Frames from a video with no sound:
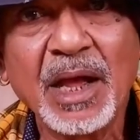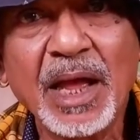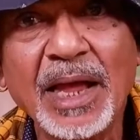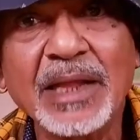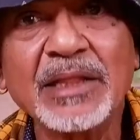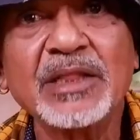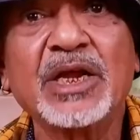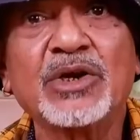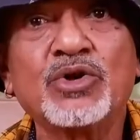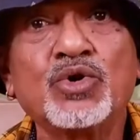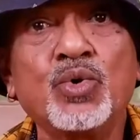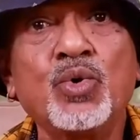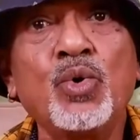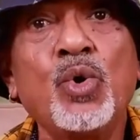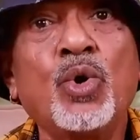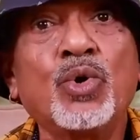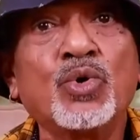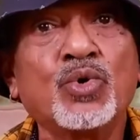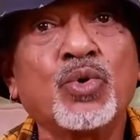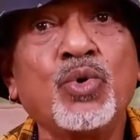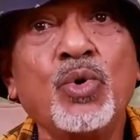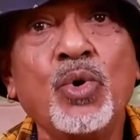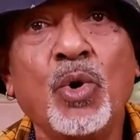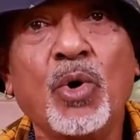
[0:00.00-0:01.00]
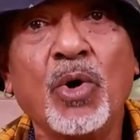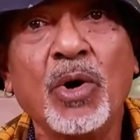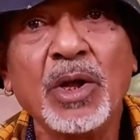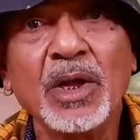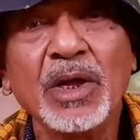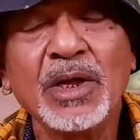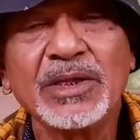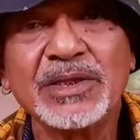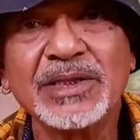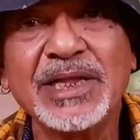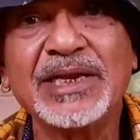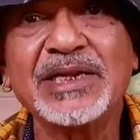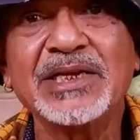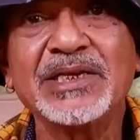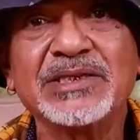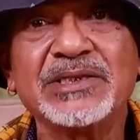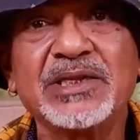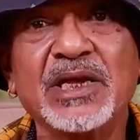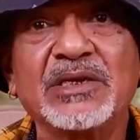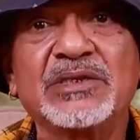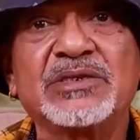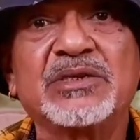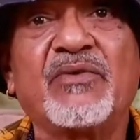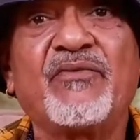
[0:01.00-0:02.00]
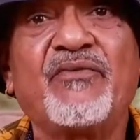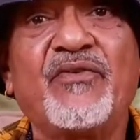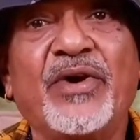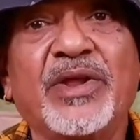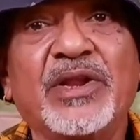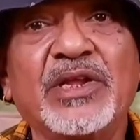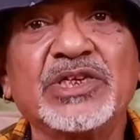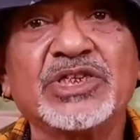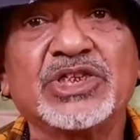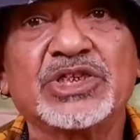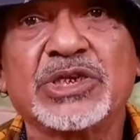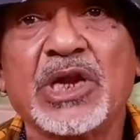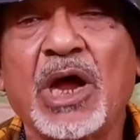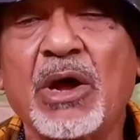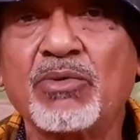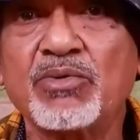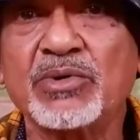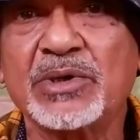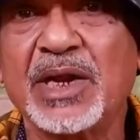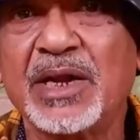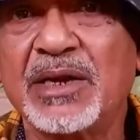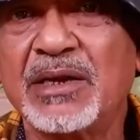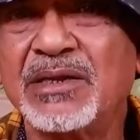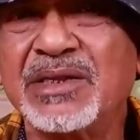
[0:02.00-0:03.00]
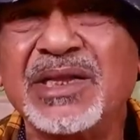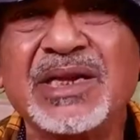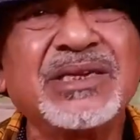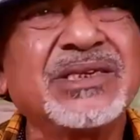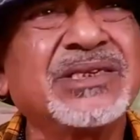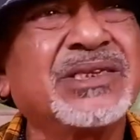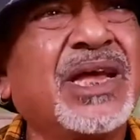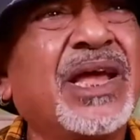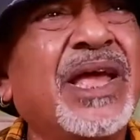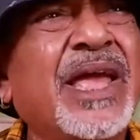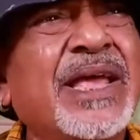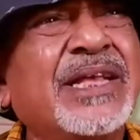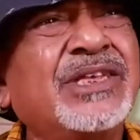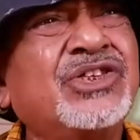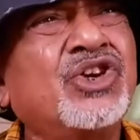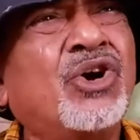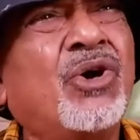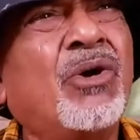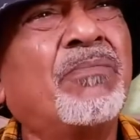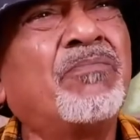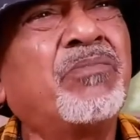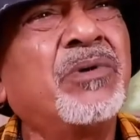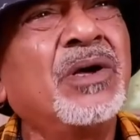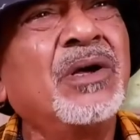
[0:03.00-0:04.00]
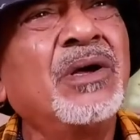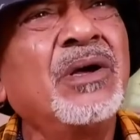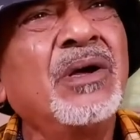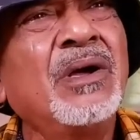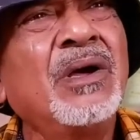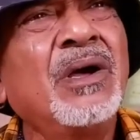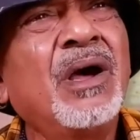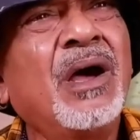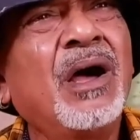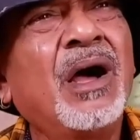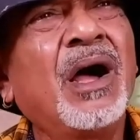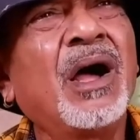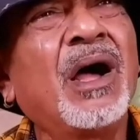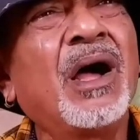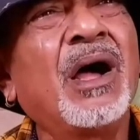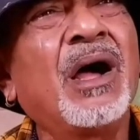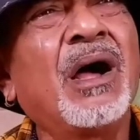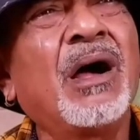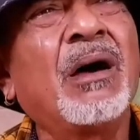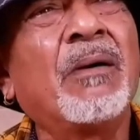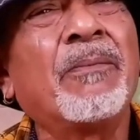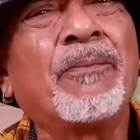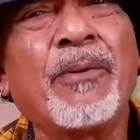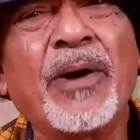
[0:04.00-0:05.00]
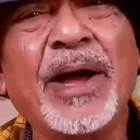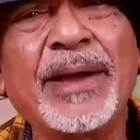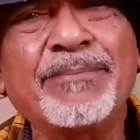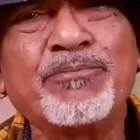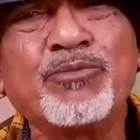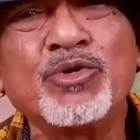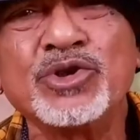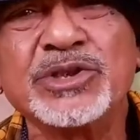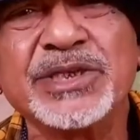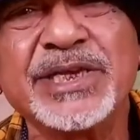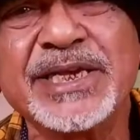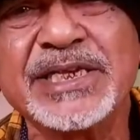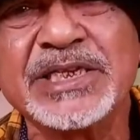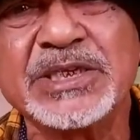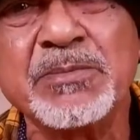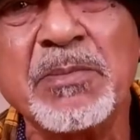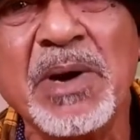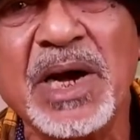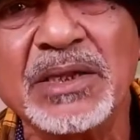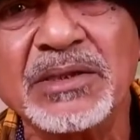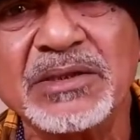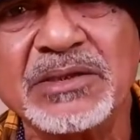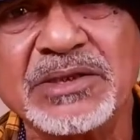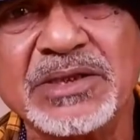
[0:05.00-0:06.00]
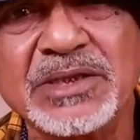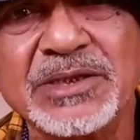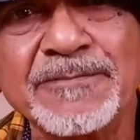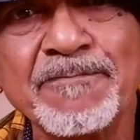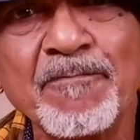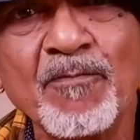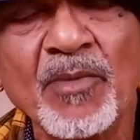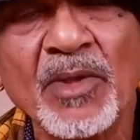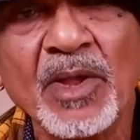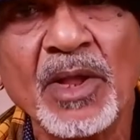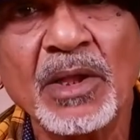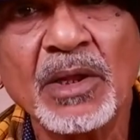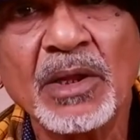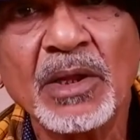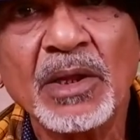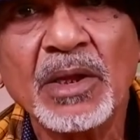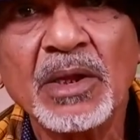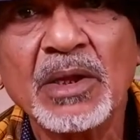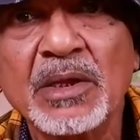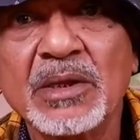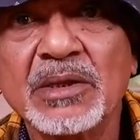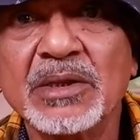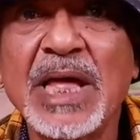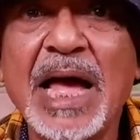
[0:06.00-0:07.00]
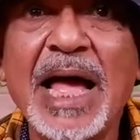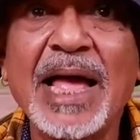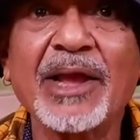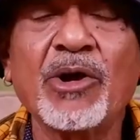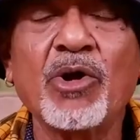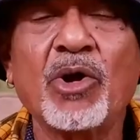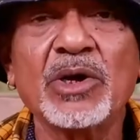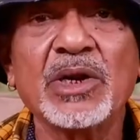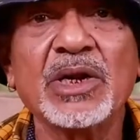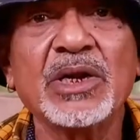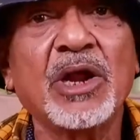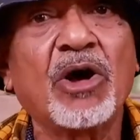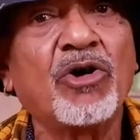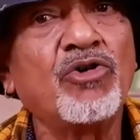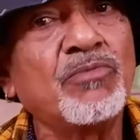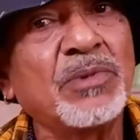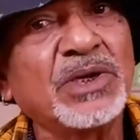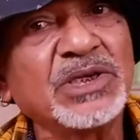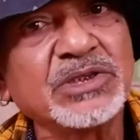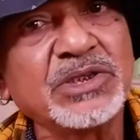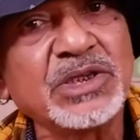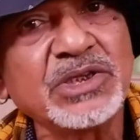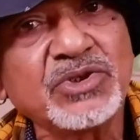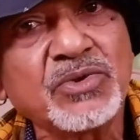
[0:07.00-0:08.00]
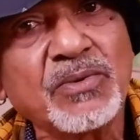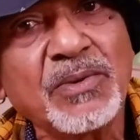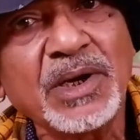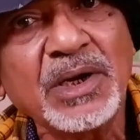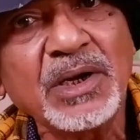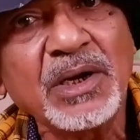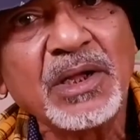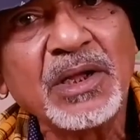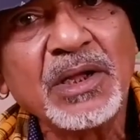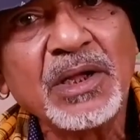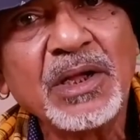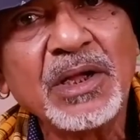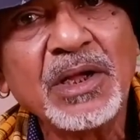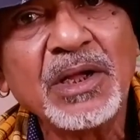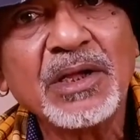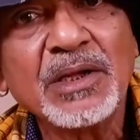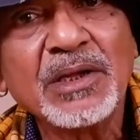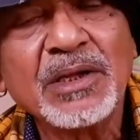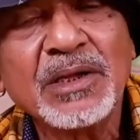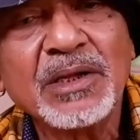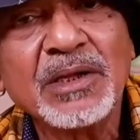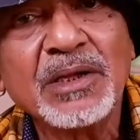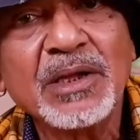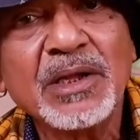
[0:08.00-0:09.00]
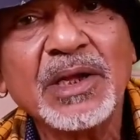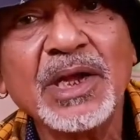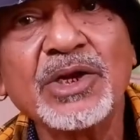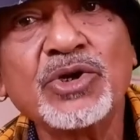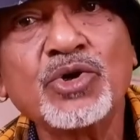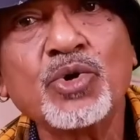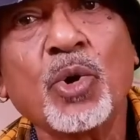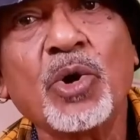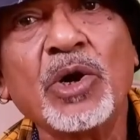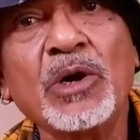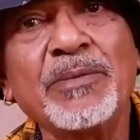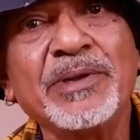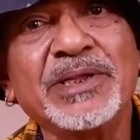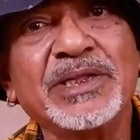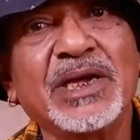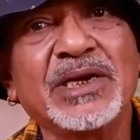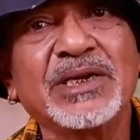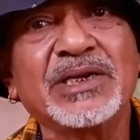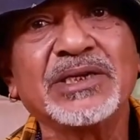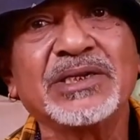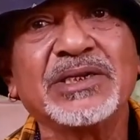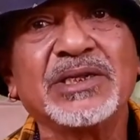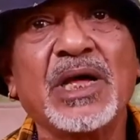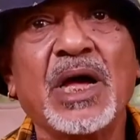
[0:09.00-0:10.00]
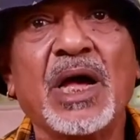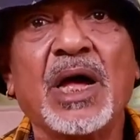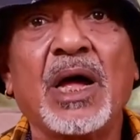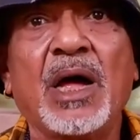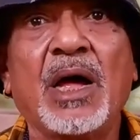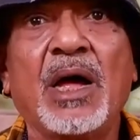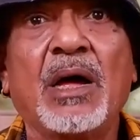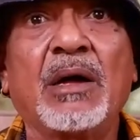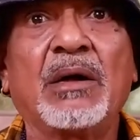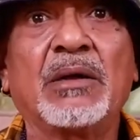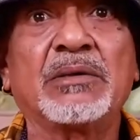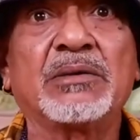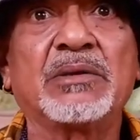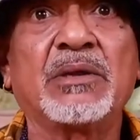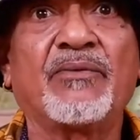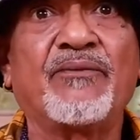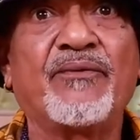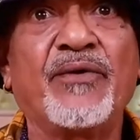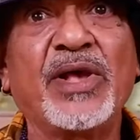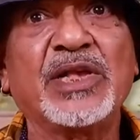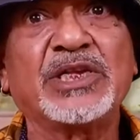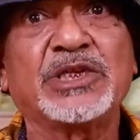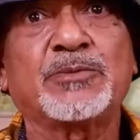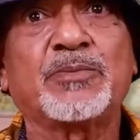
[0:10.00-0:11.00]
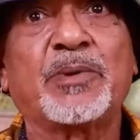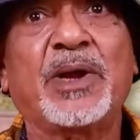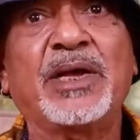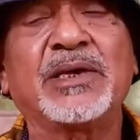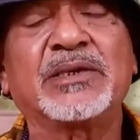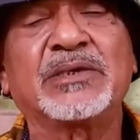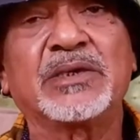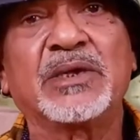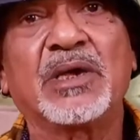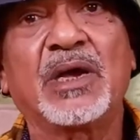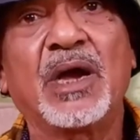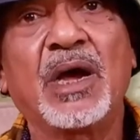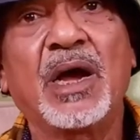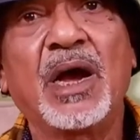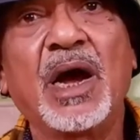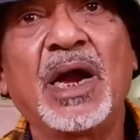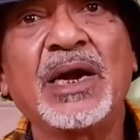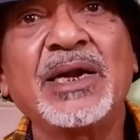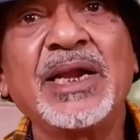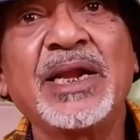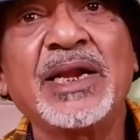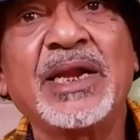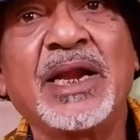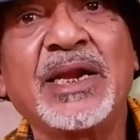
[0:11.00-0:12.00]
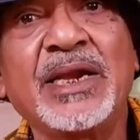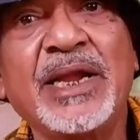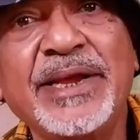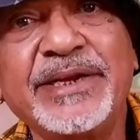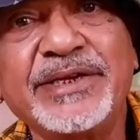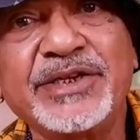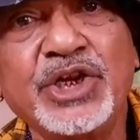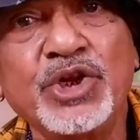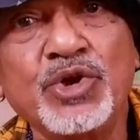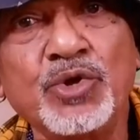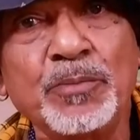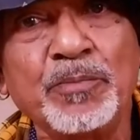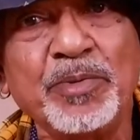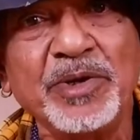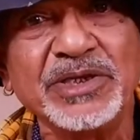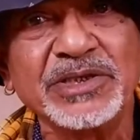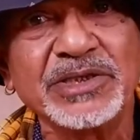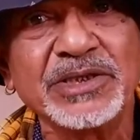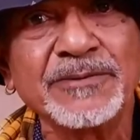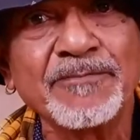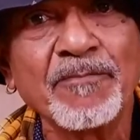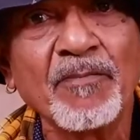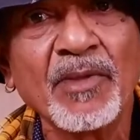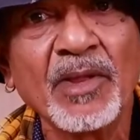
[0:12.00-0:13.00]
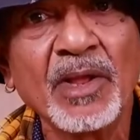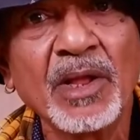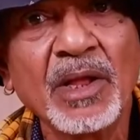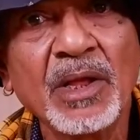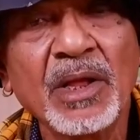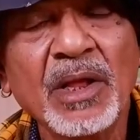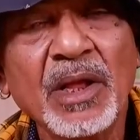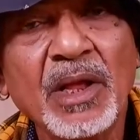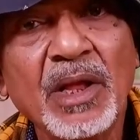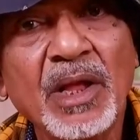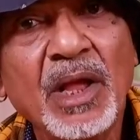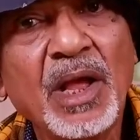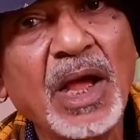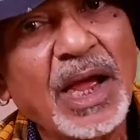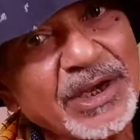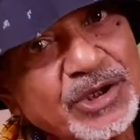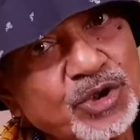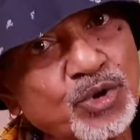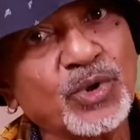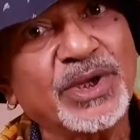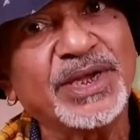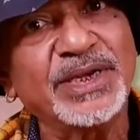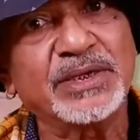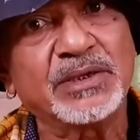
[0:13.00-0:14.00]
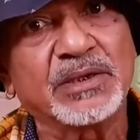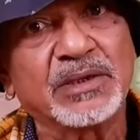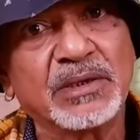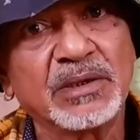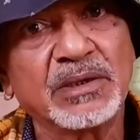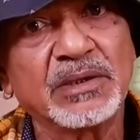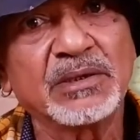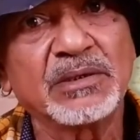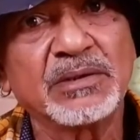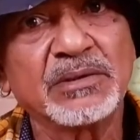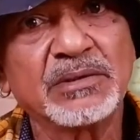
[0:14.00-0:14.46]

And the Thulo Thulo, that is the, is a very stout, and that is the age of 5 to 6 months. Then I got it, how much this one? He told me that is the fixed price, 180 rupees. I took it.